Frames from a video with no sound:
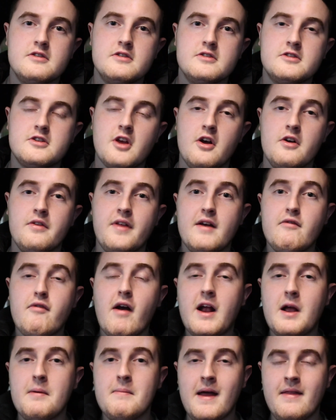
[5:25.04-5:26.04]
so they
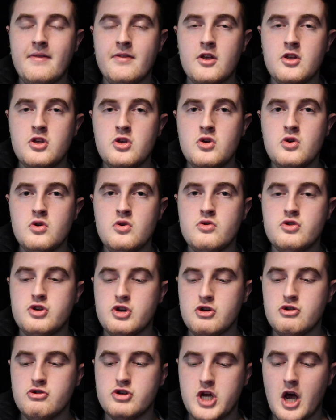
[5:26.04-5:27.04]
recommend that you
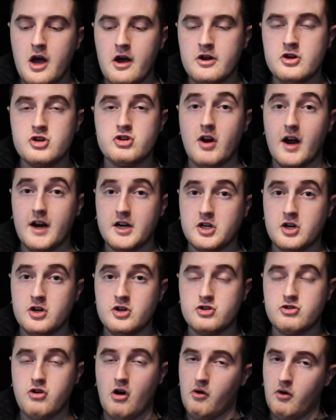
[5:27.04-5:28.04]
do turn traction
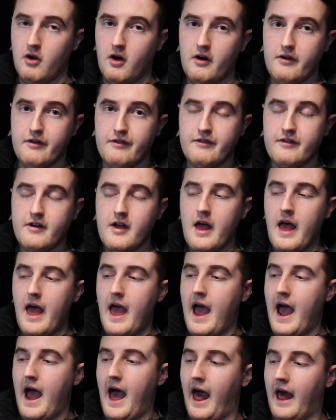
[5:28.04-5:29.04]
control off,
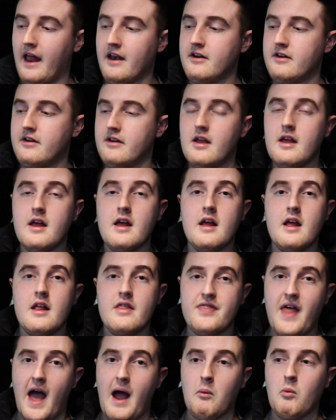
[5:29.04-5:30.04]
and
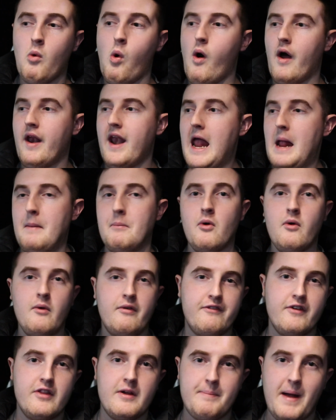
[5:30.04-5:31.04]
that will enable
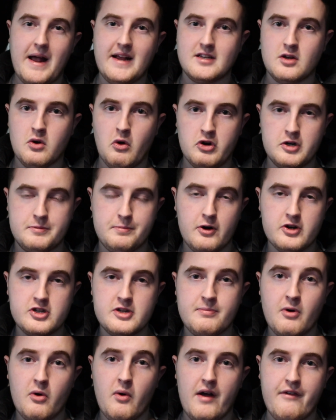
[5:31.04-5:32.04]
for the best launch
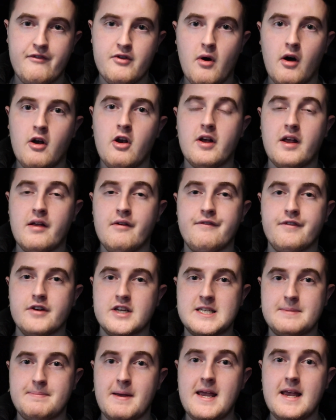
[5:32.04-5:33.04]
possible if you are looking for
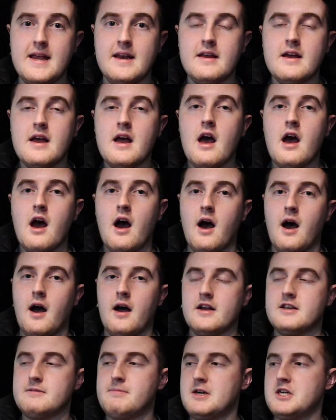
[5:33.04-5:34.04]
speed.
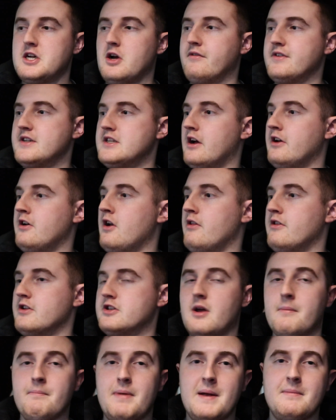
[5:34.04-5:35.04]
Especially, obviously, I know that
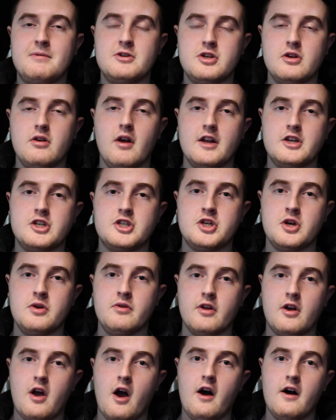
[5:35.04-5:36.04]
some people do like to tune
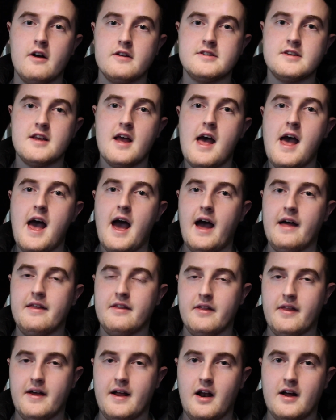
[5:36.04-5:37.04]
the cars, and
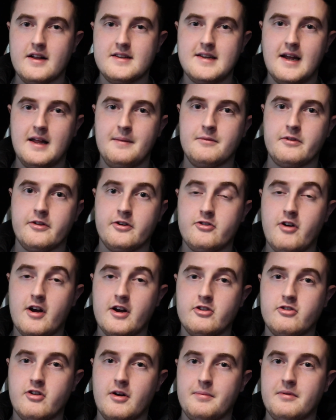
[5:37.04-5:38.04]
that they like to take them to the drag
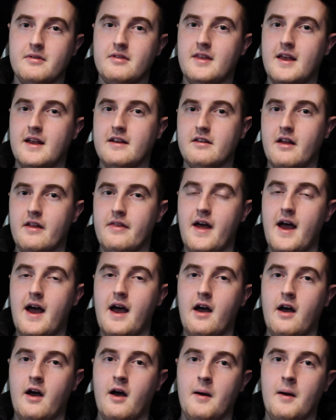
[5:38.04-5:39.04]
strips and things like that,